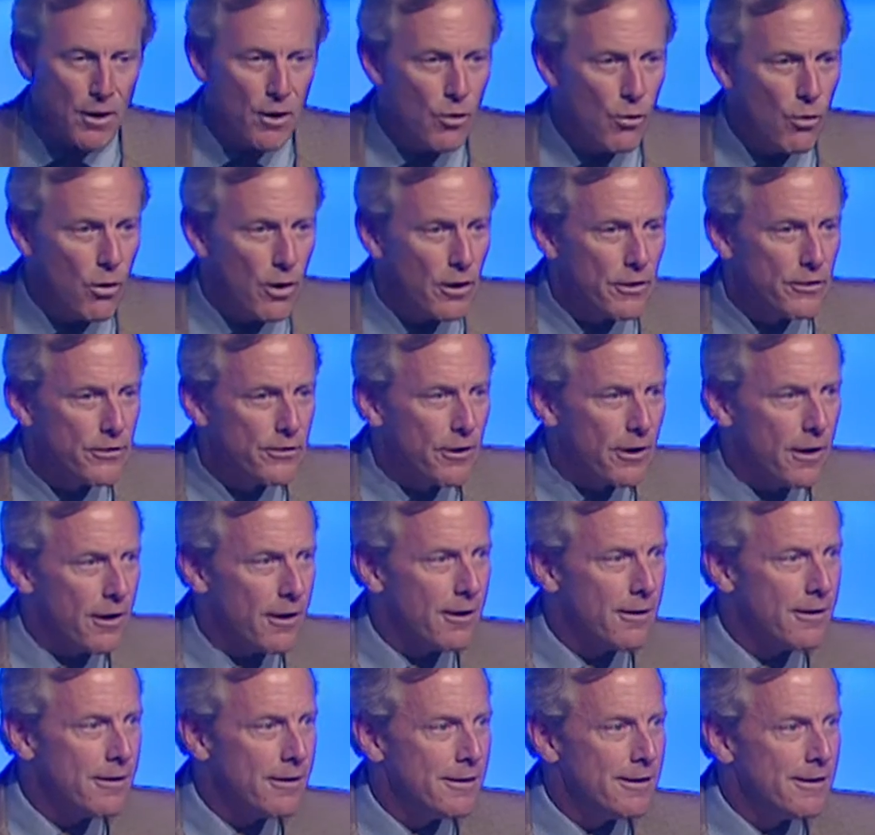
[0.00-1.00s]
Words
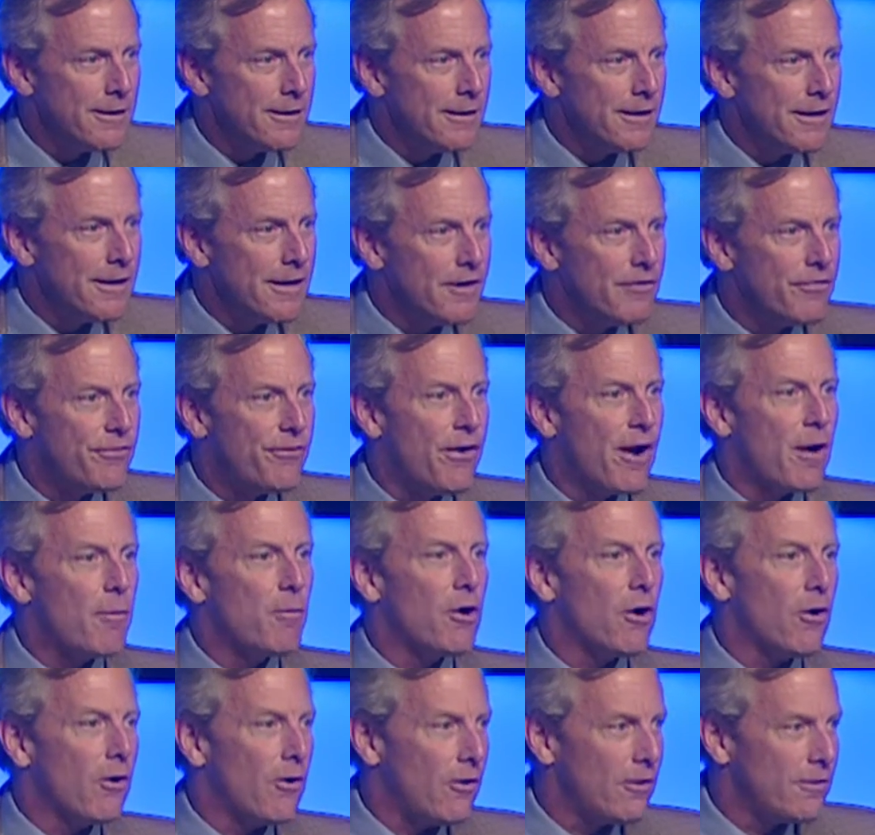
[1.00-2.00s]
are
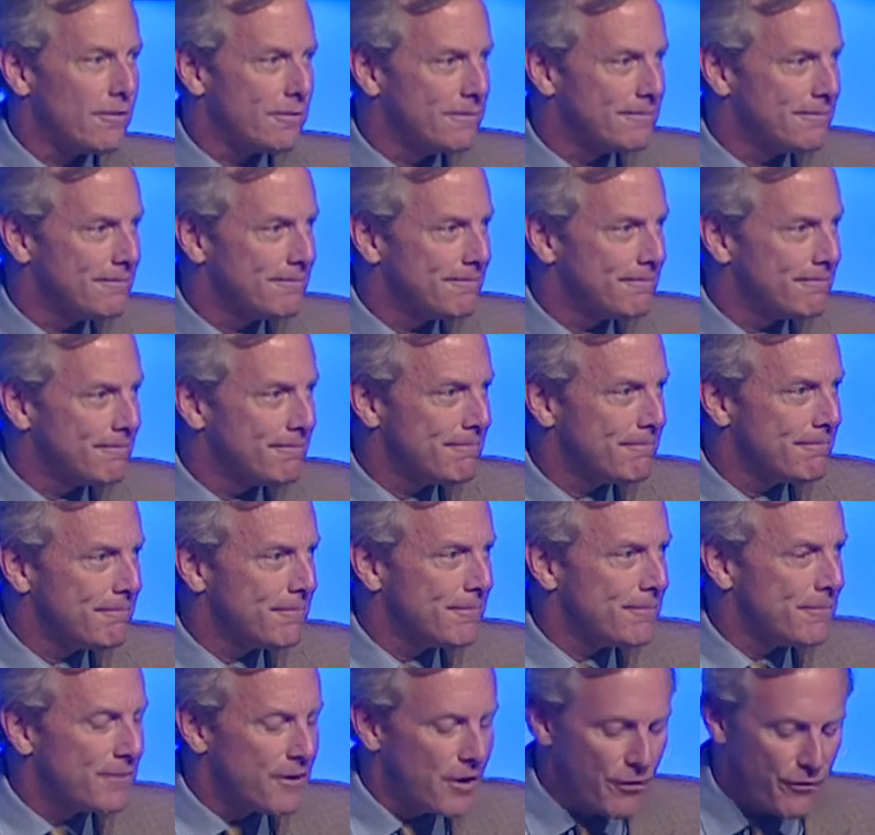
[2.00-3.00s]
ephemeral.
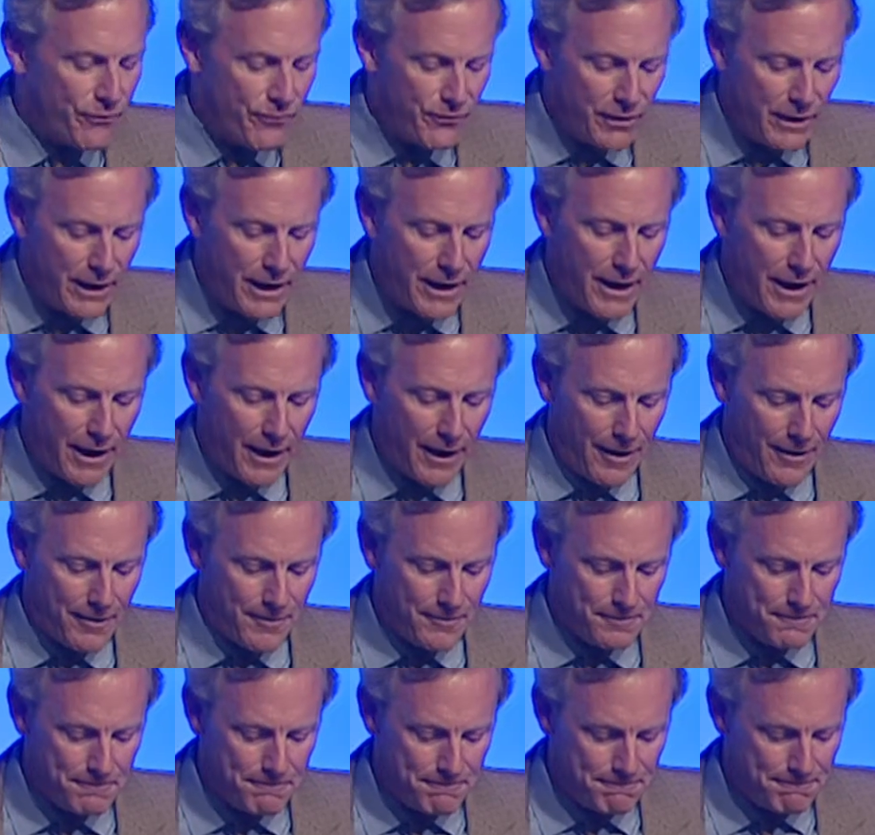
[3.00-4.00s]
They're fleeting.
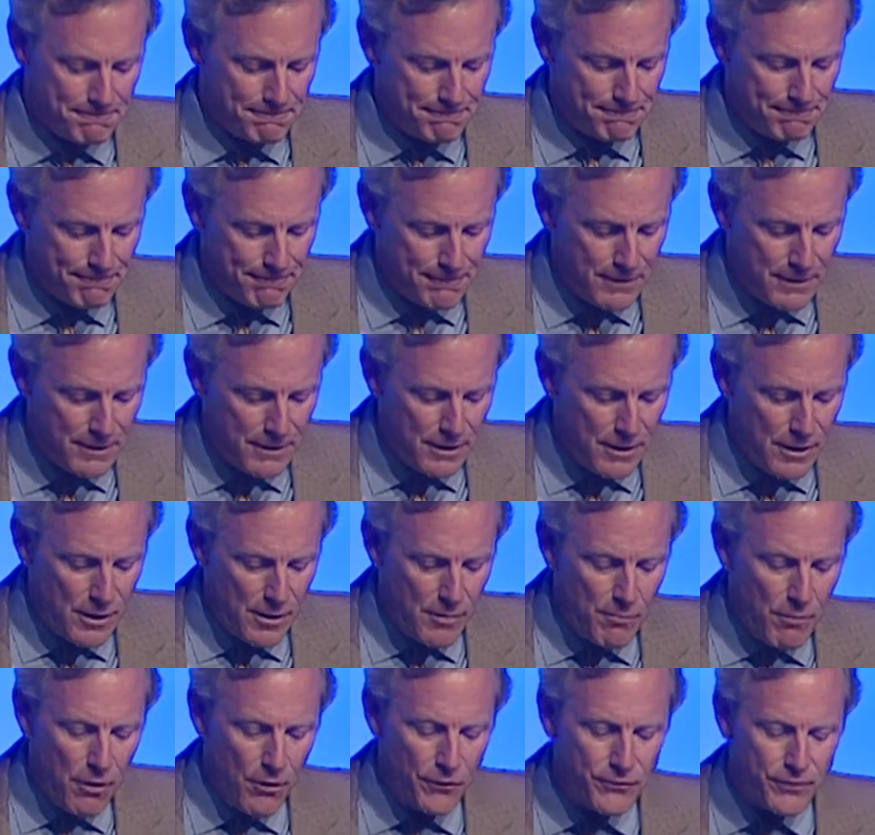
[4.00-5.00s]

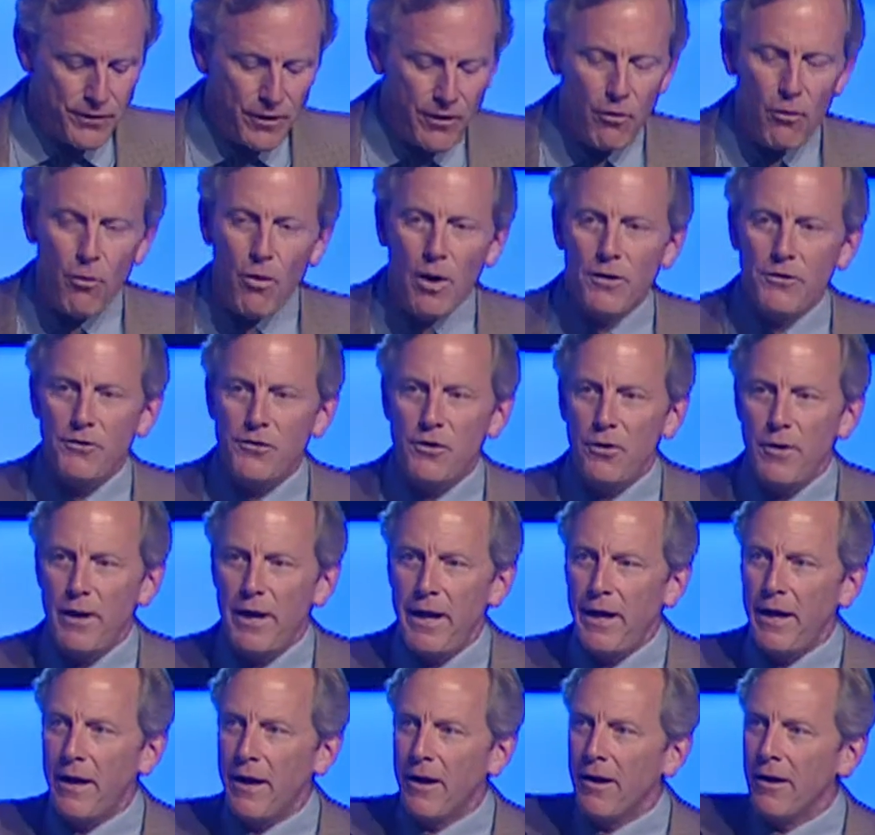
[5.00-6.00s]
Most of the ones you
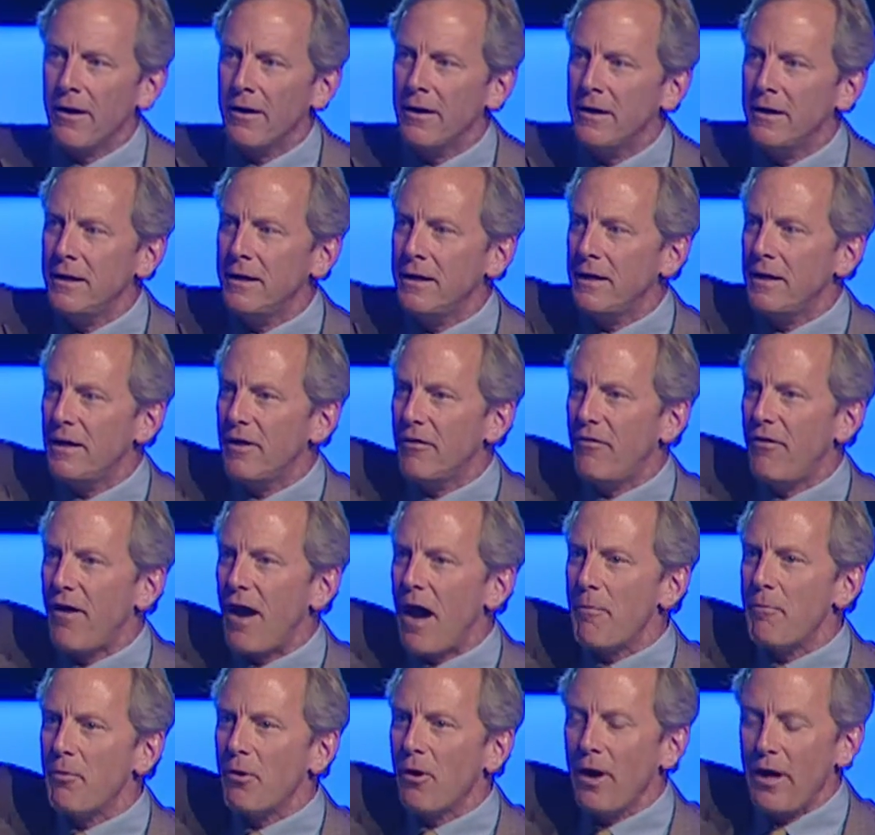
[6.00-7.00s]
hear
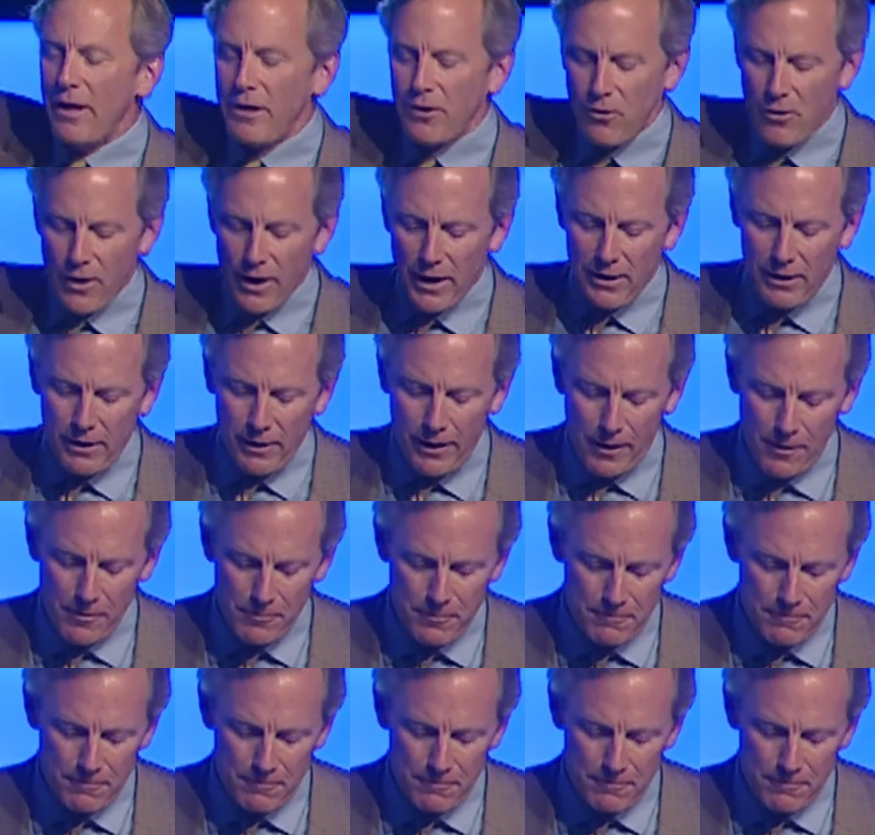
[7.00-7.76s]
evaporate quickly.